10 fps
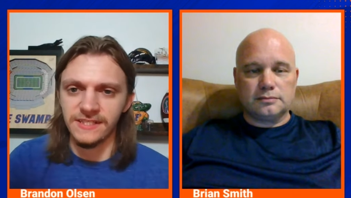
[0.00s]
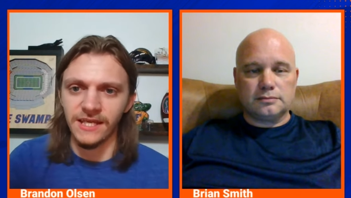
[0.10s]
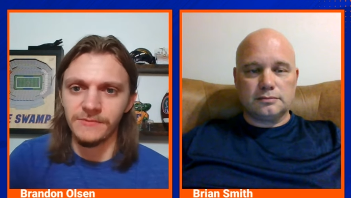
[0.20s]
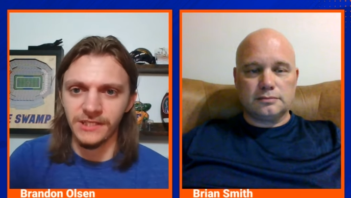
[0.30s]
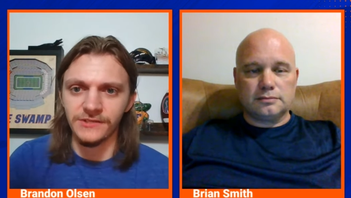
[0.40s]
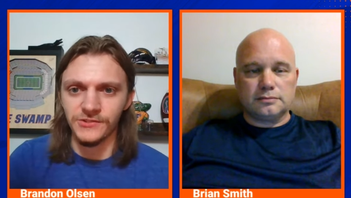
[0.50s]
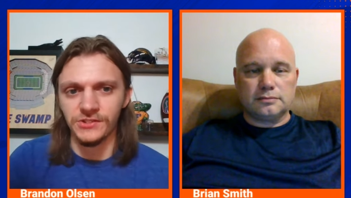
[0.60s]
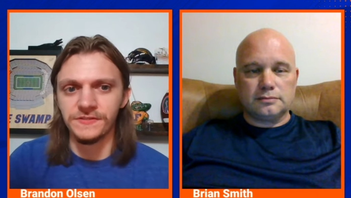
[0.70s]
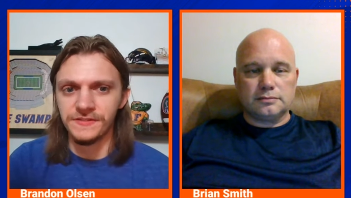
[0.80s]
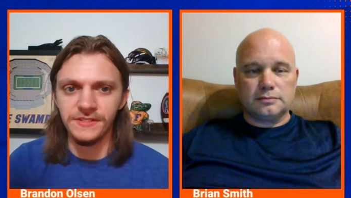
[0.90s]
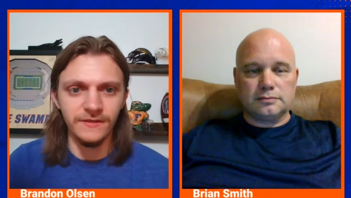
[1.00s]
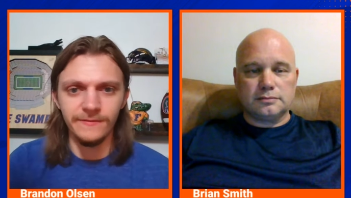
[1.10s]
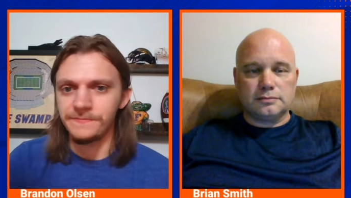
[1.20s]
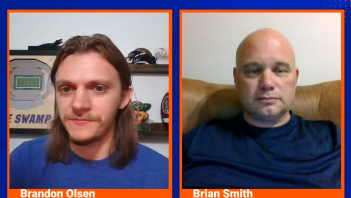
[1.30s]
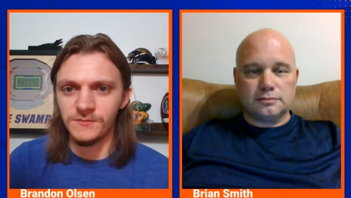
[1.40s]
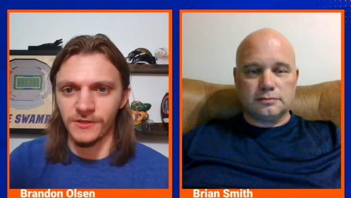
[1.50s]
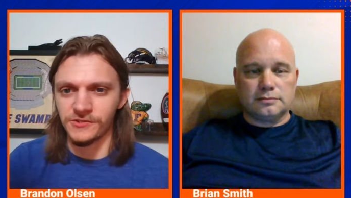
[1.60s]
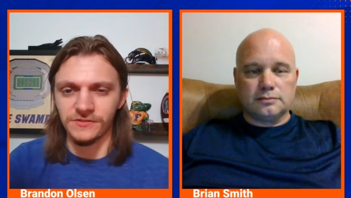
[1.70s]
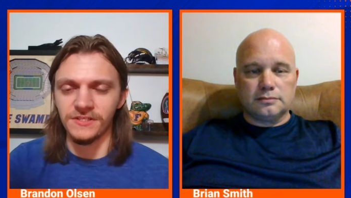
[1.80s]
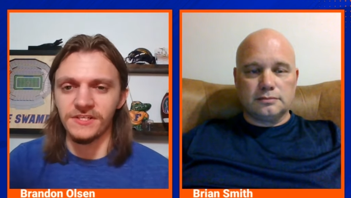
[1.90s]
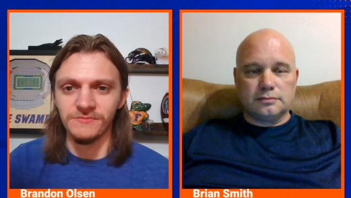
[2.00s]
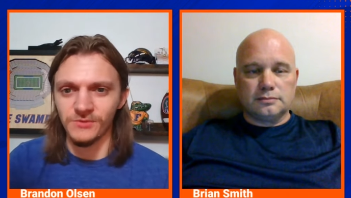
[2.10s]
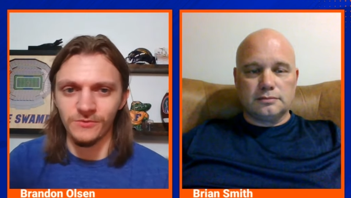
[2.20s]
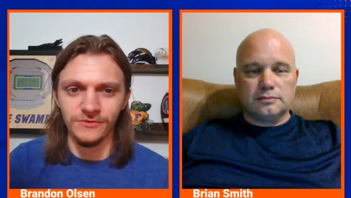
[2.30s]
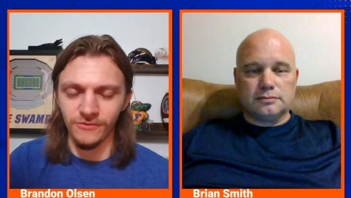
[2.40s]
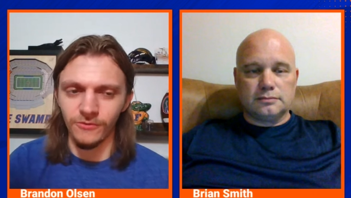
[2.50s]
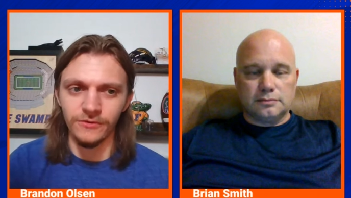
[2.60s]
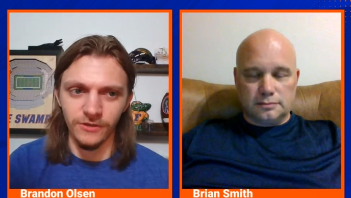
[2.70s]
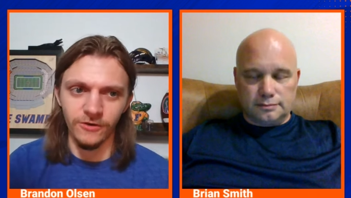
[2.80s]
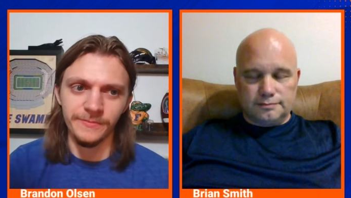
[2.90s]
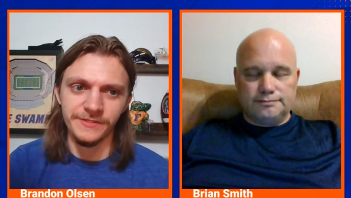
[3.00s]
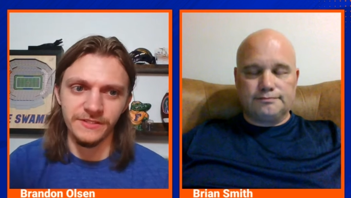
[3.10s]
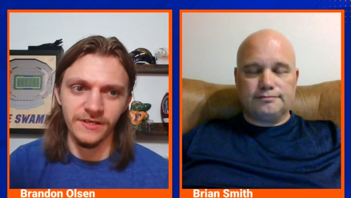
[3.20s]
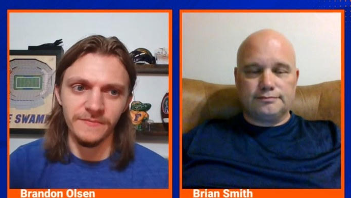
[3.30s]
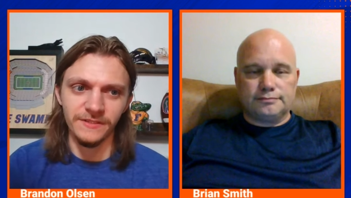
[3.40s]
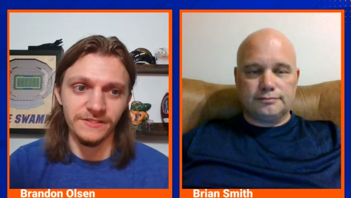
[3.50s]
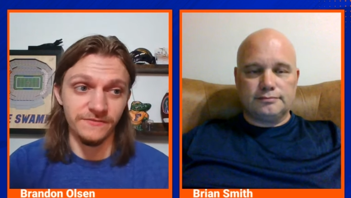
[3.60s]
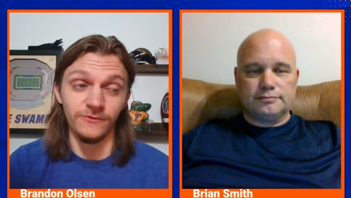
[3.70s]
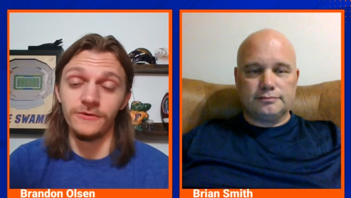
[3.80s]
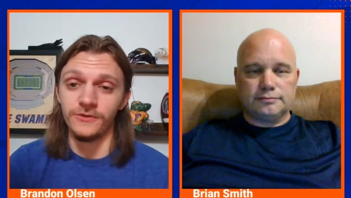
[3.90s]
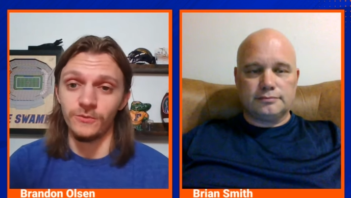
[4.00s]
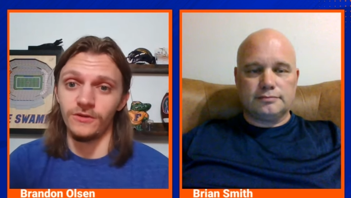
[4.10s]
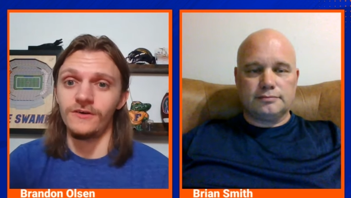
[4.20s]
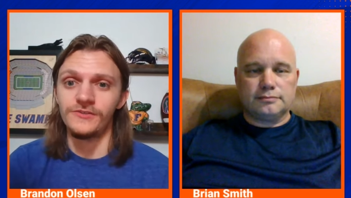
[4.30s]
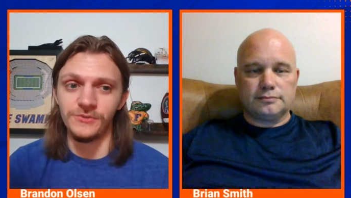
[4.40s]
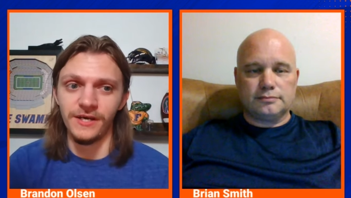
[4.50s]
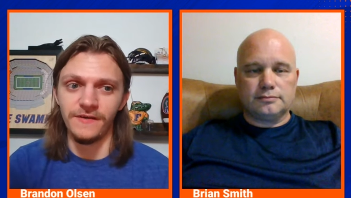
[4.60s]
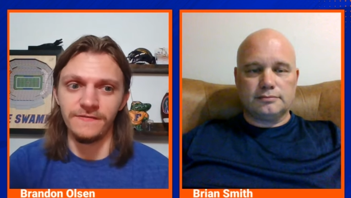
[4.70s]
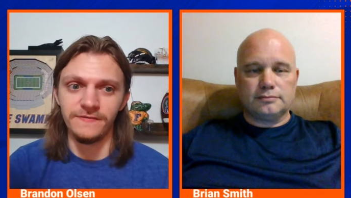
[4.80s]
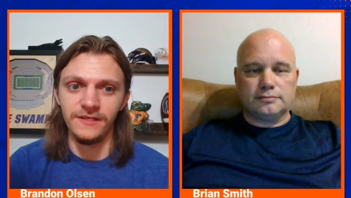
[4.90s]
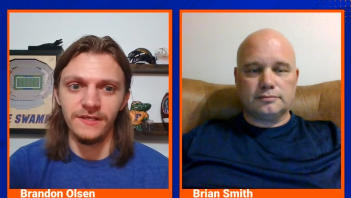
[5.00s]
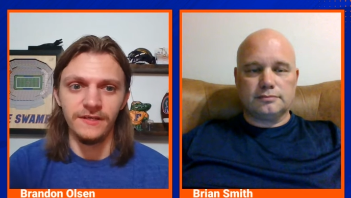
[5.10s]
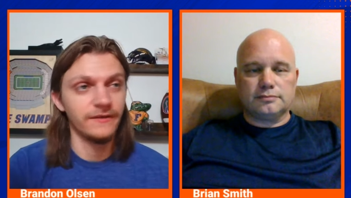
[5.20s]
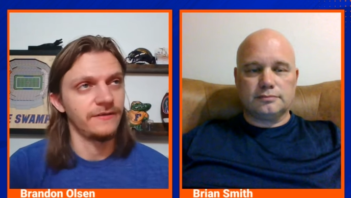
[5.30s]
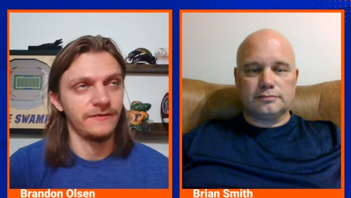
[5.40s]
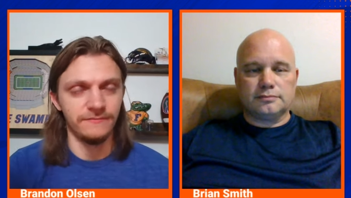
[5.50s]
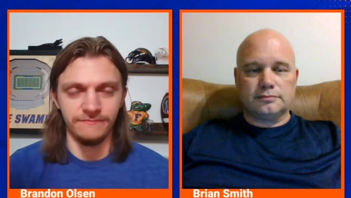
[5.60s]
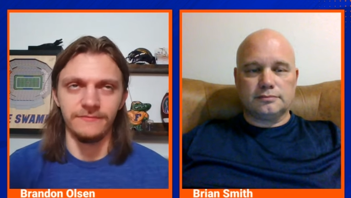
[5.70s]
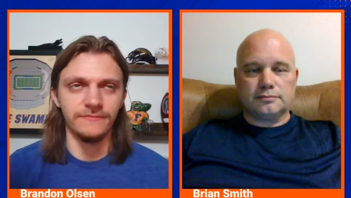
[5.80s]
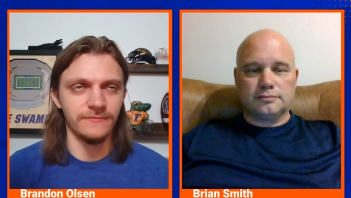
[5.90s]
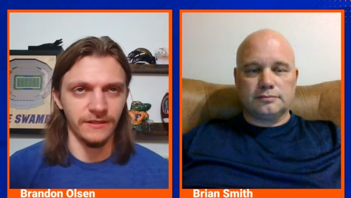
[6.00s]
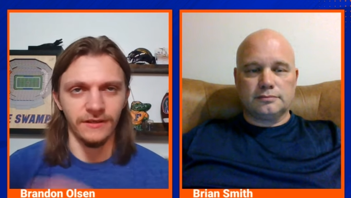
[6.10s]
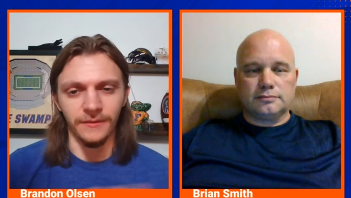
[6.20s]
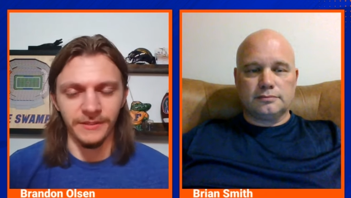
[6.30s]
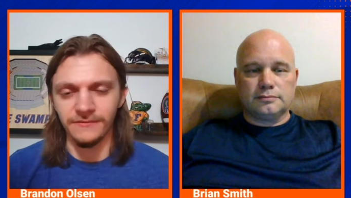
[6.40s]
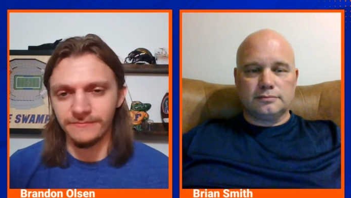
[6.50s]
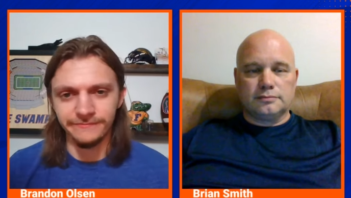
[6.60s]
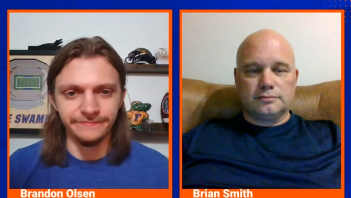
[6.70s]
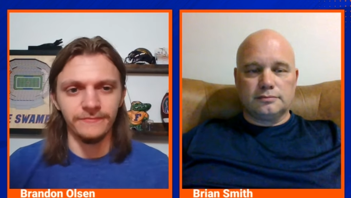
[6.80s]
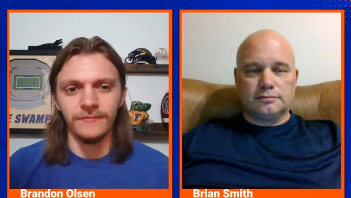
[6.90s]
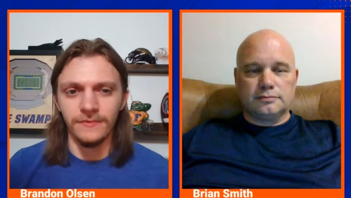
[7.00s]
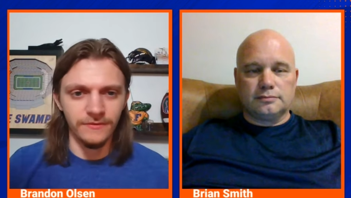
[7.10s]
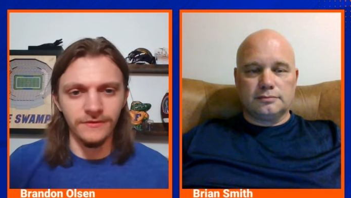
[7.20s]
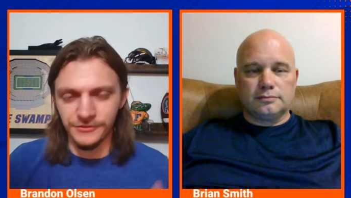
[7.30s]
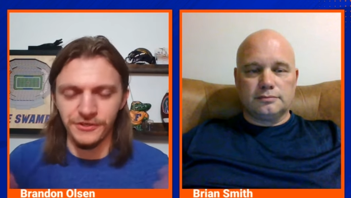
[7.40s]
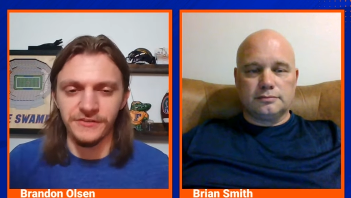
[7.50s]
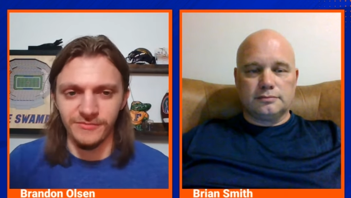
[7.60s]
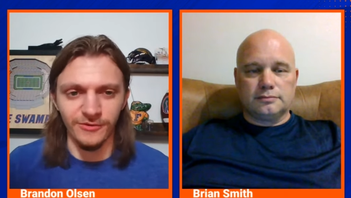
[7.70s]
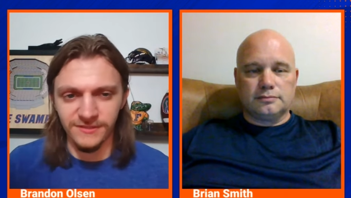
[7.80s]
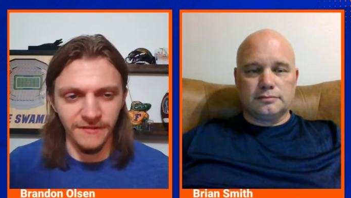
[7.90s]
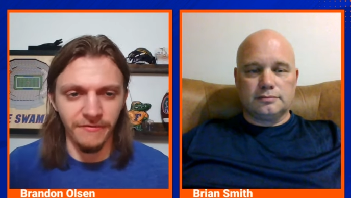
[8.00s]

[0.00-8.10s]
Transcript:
Speaker 1: snaps, not just special teams or or garbage time, because Florida will also have I mean, the transfer portal is a